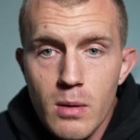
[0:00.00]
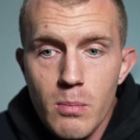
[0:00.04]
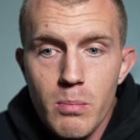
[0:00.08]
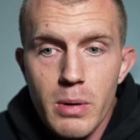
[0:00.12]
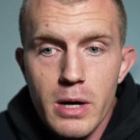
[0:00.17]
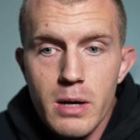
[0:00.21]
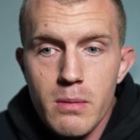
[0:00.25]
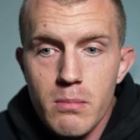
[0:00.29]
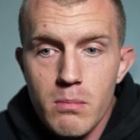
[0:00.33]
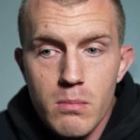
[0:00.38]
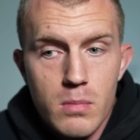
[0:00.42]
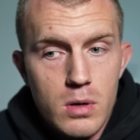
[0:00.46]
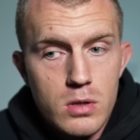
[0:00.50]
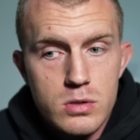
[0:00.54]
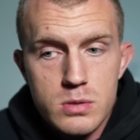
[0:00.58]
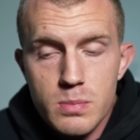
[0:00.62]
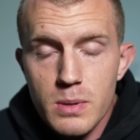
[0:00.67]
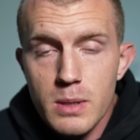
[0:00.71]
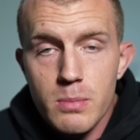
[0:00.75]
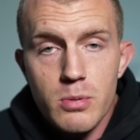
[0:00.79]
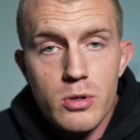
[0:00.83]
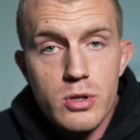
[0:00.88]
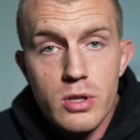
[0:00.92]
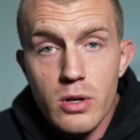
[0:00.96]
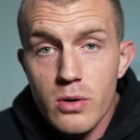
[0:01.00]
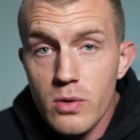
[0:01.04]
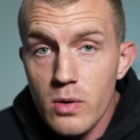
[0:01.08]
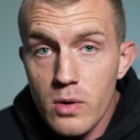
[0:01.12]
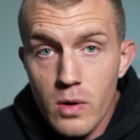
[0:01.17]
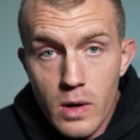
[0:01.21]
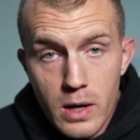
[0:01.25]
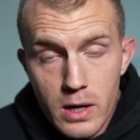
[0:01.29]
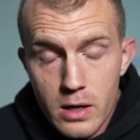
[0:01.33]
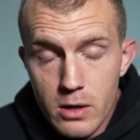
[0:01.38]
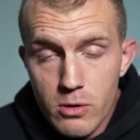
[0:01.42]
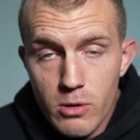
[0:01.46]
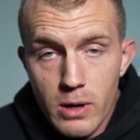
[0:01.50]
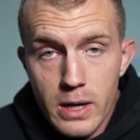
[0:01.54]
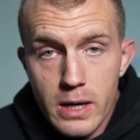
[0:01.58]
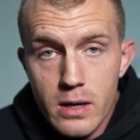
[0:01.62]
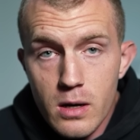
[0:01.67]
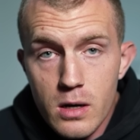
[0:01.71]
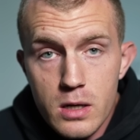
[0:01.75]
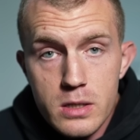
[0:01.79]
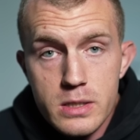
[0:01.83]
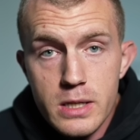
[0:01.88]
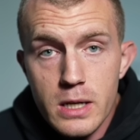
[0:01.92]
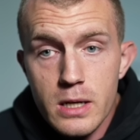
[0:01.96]
But most people don't know how to create
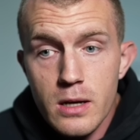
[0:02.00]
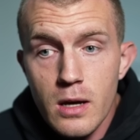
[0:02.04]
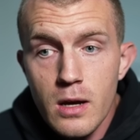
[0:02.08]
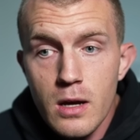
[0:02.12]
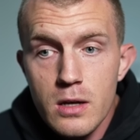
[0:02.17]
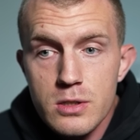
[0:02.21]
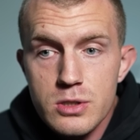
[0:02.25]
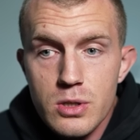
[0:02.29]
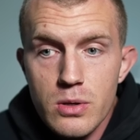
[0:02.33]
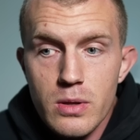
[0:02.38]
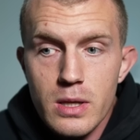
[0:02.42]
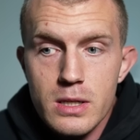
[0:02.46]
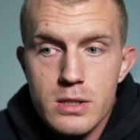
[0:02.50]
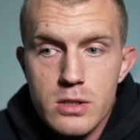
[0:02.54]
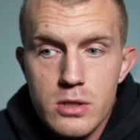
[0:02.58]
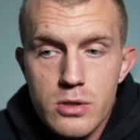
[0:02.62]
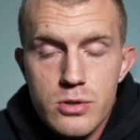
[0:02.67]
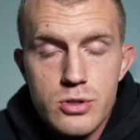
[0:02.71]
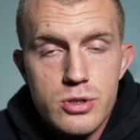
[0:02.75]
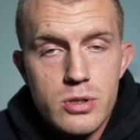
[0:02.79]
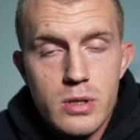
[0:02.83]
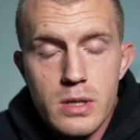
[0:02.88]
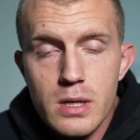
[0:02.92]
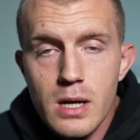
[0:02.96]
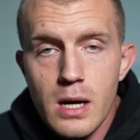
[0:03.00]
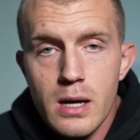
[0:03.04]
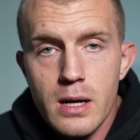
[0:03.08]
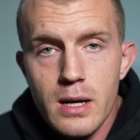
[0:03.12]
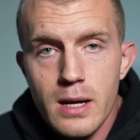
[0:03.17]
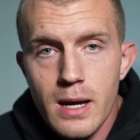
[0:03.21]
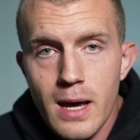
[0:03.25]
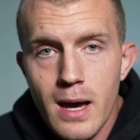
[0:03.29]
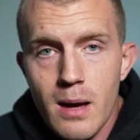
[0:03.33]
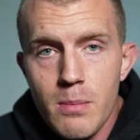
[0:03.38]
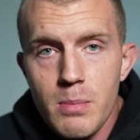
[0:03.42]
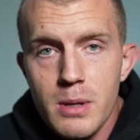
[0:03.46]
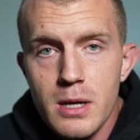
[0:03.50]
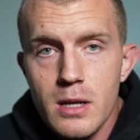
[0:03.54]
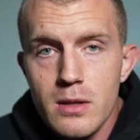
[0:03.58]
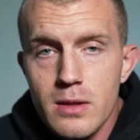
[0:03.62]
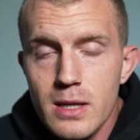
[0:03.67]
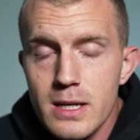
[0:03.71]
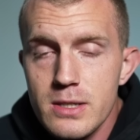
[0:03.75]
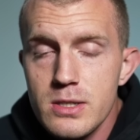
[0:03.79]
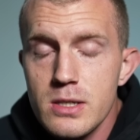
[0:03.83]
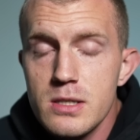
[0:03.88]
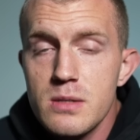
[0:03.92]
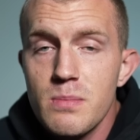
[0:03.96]
content, so that's usually not going to happen
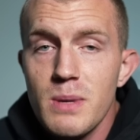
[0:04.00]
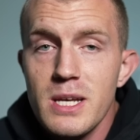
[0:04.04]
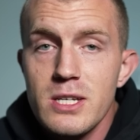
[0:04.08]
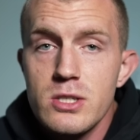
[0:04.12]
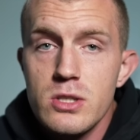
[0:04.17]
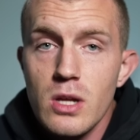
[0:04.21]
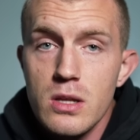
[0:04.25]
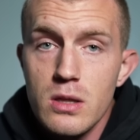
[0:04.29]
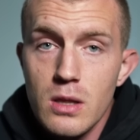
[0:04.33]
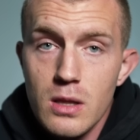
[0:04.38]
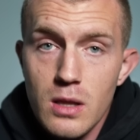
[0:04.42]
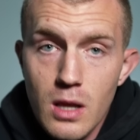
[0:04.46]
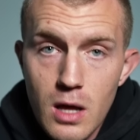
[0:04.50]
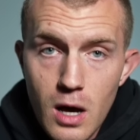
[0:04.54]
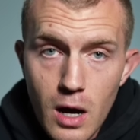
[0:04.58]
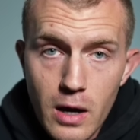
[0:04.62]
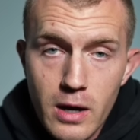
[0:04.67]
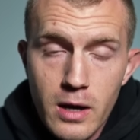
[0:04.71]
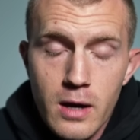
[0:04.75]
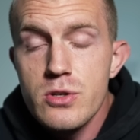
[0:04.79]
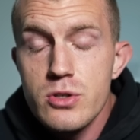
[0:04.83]
unless it's based on luck.